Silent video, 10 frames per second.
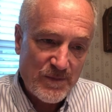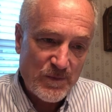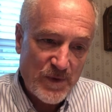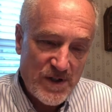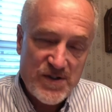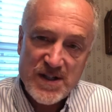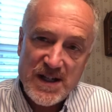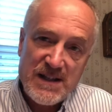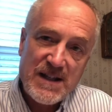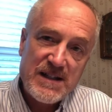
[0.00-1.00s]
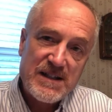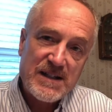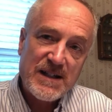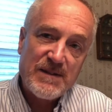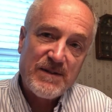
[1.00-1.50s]
we see that
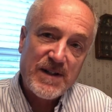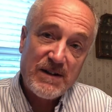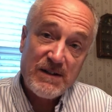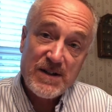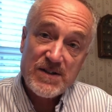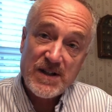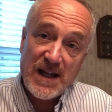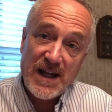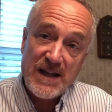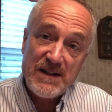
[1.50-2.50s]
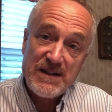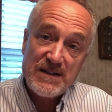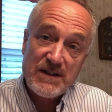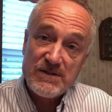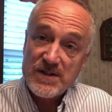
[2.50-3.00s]
there
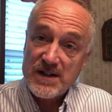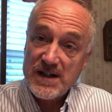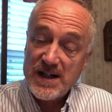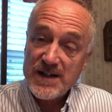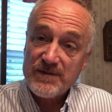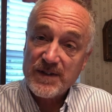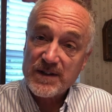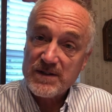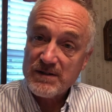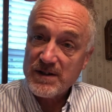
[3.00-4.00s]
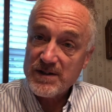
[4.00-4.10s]
is a conflict going on.